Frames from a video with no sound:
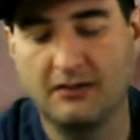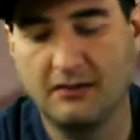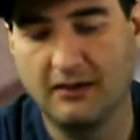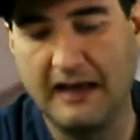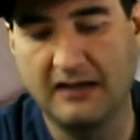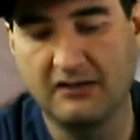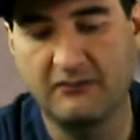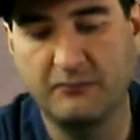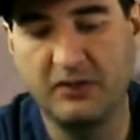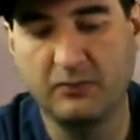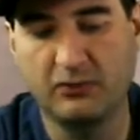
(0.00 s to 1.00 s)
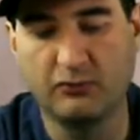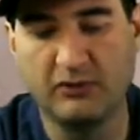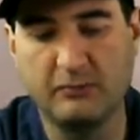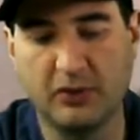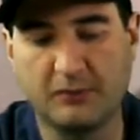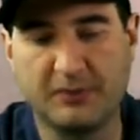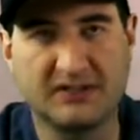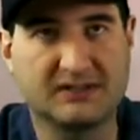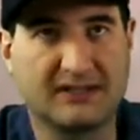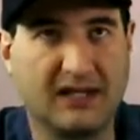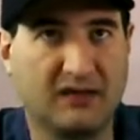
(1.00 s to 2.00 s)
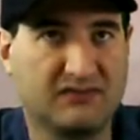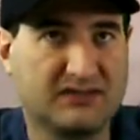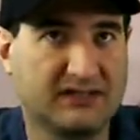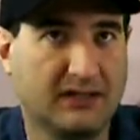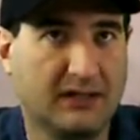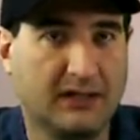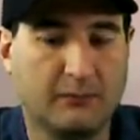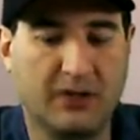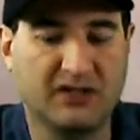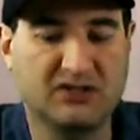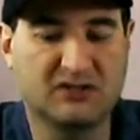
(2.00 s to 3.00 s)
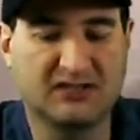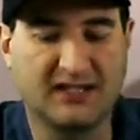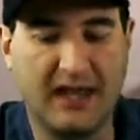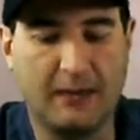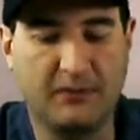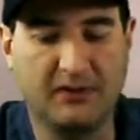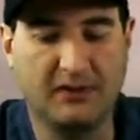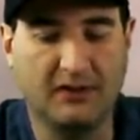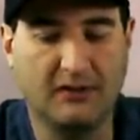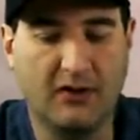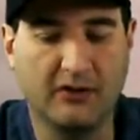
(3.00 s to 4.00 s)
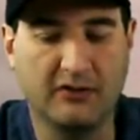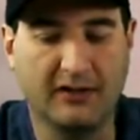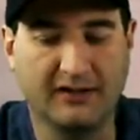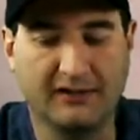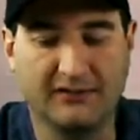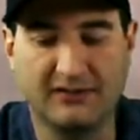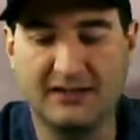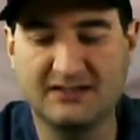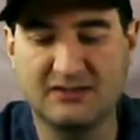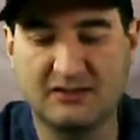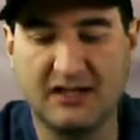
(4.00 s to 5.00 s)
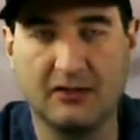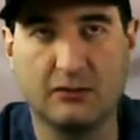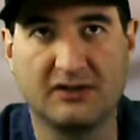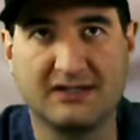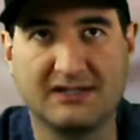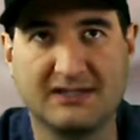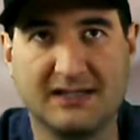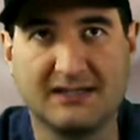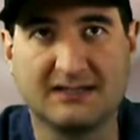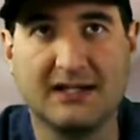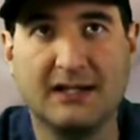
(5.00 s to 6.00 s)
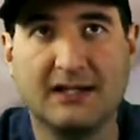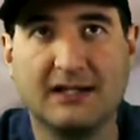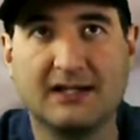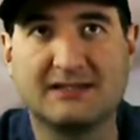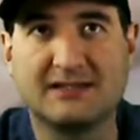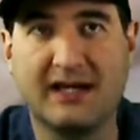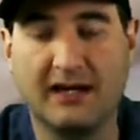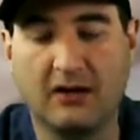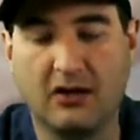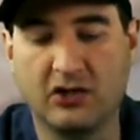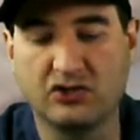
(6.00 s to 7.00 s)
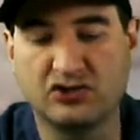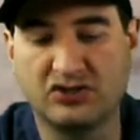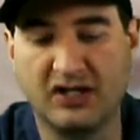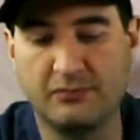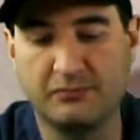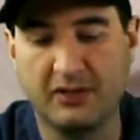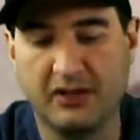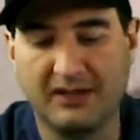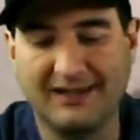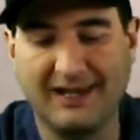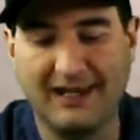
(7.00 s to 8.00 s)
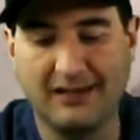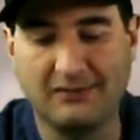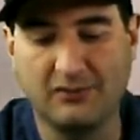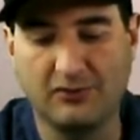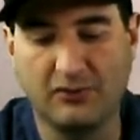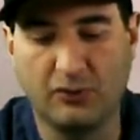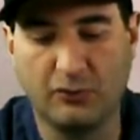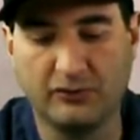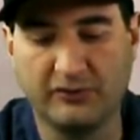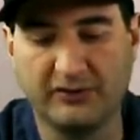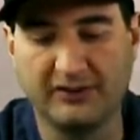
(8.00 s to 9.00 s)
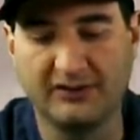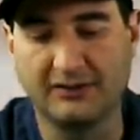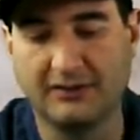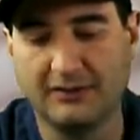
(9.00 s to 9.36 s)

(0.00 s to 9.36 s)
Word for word: a lot of people repurpose gifts by just slapping a heart on there. And that's kind of what this is. It's that heart shape candle holding